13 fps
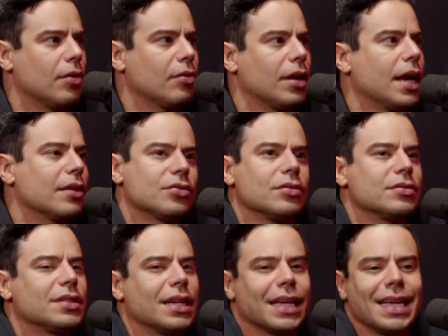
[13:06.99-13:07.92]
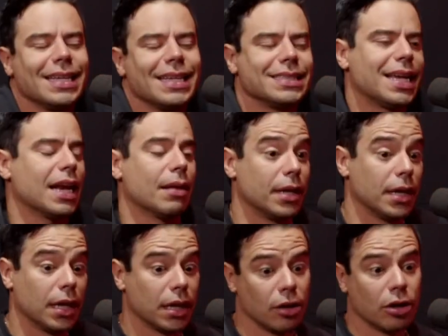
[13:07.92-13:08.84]
I don't like, so it's like it's got to be
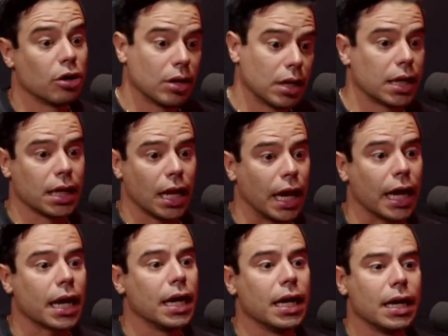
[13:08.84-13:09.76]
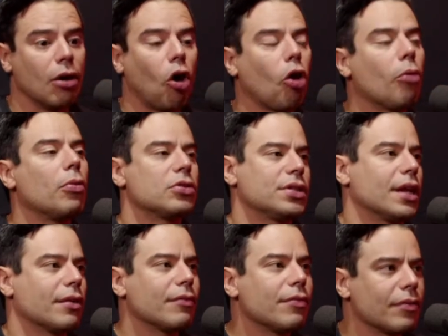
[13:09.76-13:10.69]
literally like almost
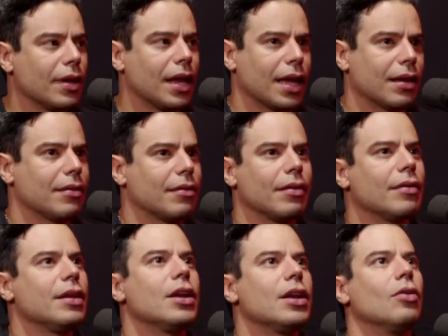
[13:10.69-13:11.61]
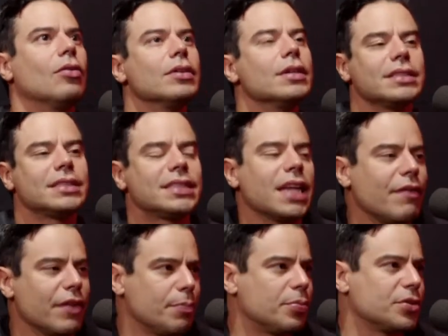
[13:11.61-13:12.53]
like
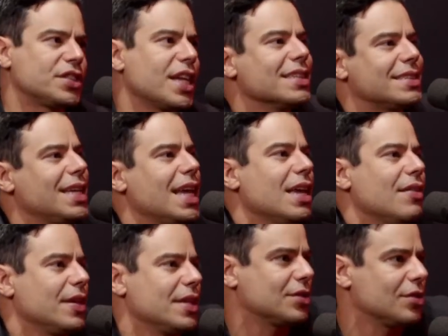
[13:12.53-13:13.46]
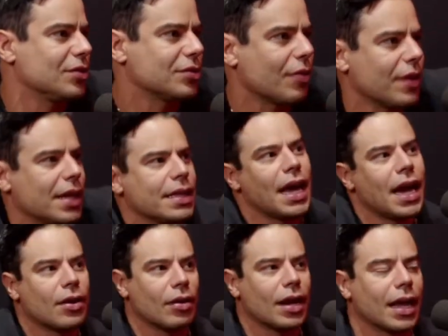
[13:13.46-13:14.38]
70% savings or something like that.
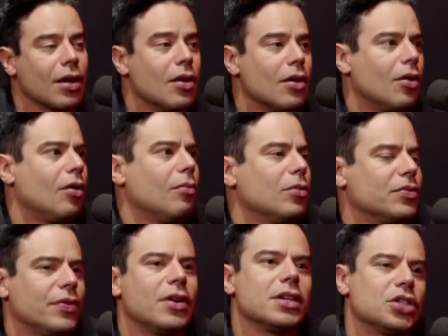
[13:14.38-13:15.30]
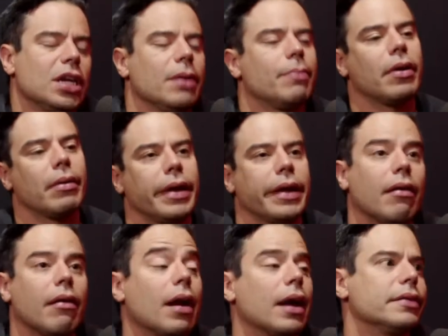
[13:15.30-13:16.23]
Like almost very cheap. Where I'm like,
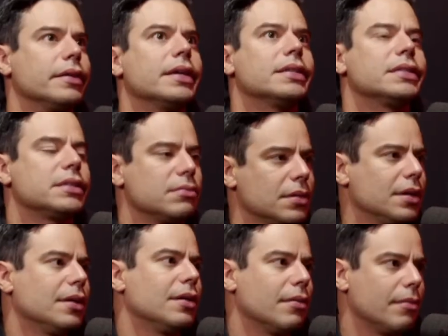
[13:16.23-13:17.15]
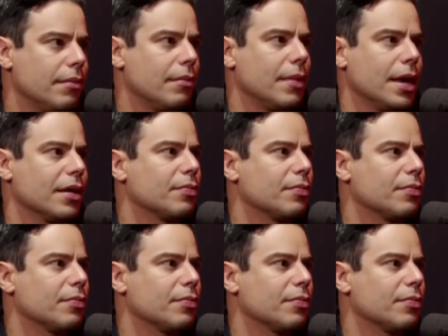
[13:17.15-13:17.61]
all right, this makes.